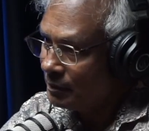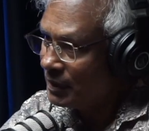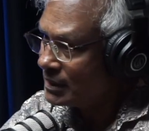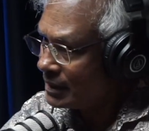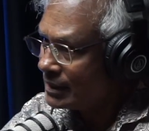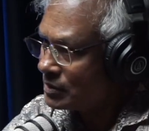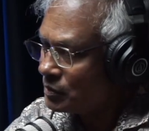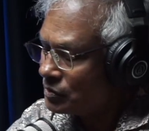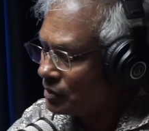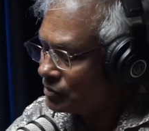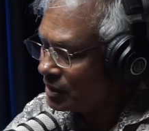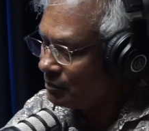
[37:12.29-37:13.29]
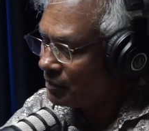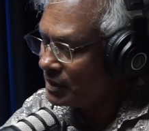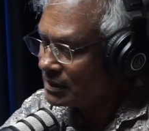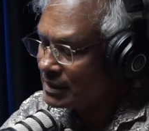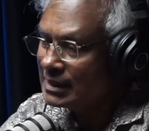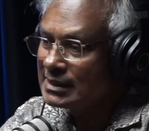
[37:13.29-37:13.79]
makes sense. So some of
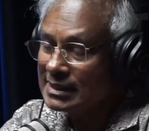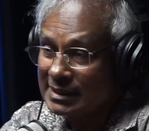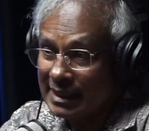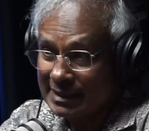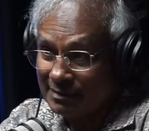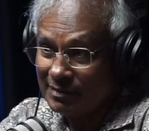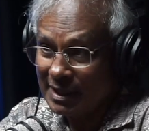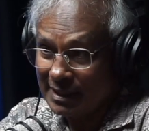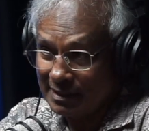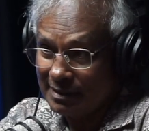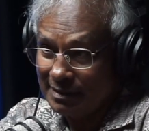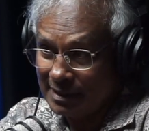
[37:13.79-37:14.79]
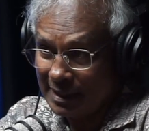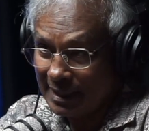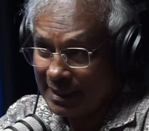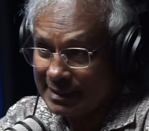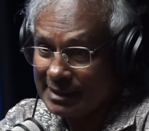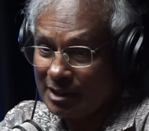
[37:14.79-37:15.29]
these things these guys have done, the
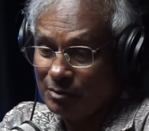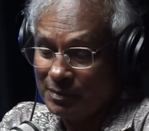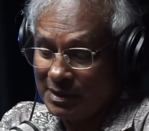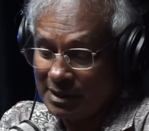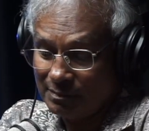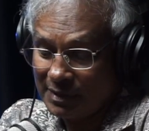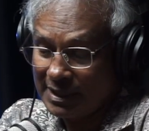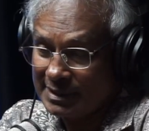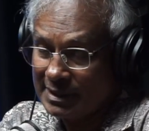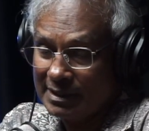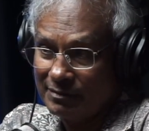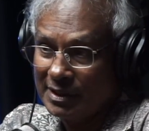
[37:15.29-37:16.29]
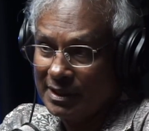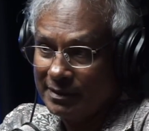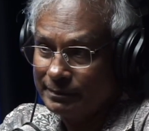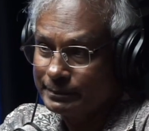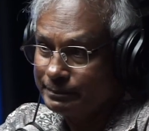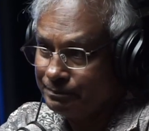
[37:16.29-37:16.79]
Alliance government and Barisan have done,